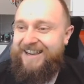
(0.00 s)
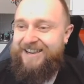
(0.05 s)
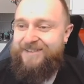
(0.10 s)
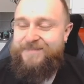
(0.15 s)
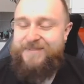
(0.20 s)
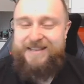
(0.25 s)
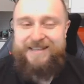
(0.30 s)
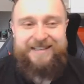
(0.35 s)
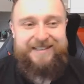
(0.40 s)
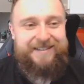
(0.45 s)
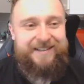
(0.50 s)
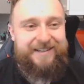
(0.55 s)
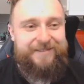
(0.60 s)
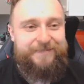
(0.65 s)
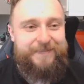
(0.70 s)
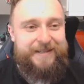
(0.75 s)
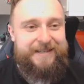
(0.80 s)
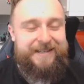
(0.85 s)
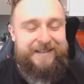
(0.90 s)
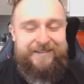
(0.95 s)
I mean,
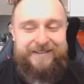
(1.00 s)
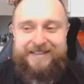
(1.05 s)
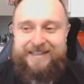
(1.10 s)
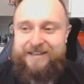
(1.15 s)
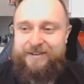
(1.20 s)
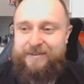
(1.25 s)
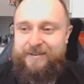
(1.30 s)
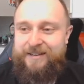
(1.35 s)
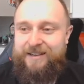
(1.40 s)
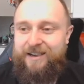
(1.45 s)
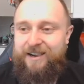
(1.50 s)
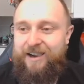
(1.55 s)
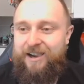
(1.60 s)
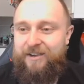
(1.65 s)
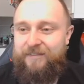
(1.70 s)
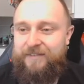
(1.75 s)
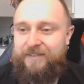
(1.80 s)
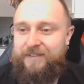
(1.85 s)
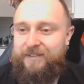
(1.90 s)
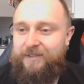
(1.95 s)
I've been here a year and a
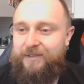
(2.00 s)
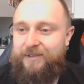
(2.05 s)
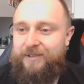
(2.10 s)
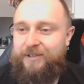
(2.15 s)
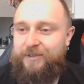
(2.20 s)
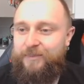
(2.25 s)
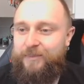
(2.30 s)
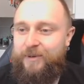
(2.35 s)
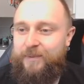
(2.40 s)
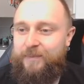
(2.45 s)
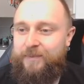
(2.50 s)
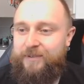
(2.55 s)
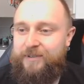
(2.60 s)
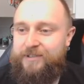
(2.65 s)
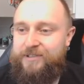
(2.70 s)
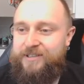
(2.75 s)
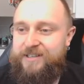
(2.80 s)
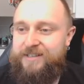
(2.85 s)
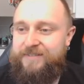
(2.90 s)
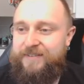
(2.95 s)
half, and look at what we're
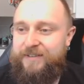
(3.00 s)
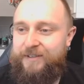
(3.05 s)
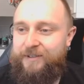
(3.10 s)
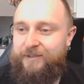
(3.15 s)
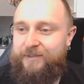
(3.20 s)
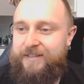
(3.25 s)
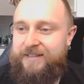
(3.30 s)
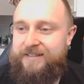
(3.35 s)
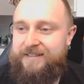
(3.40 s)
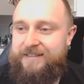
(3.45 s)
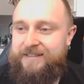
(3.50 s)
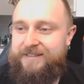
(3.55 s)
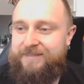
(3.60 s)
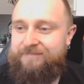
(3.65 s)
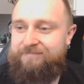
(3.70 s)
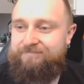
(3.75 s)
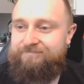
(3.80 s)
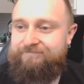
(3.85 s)
achieving already.